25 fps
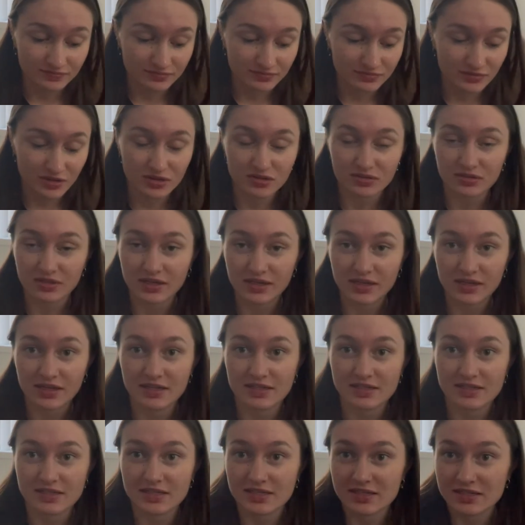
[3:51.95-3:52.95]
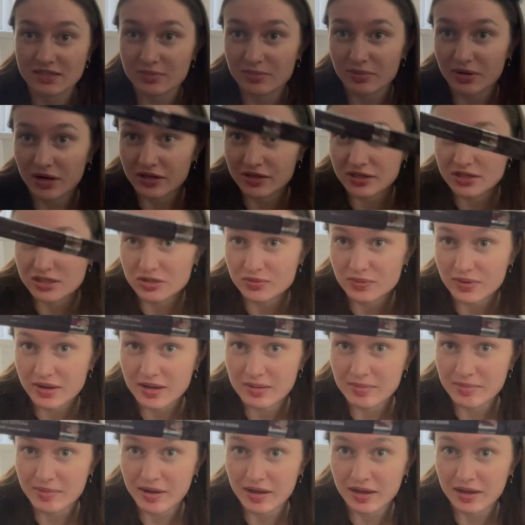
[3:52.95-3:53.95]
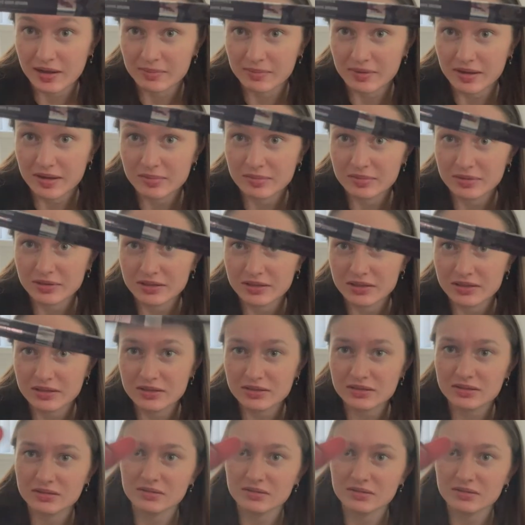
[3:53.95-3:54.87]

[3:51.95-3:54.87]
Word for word: three years is the Brow This Way by Maybelline,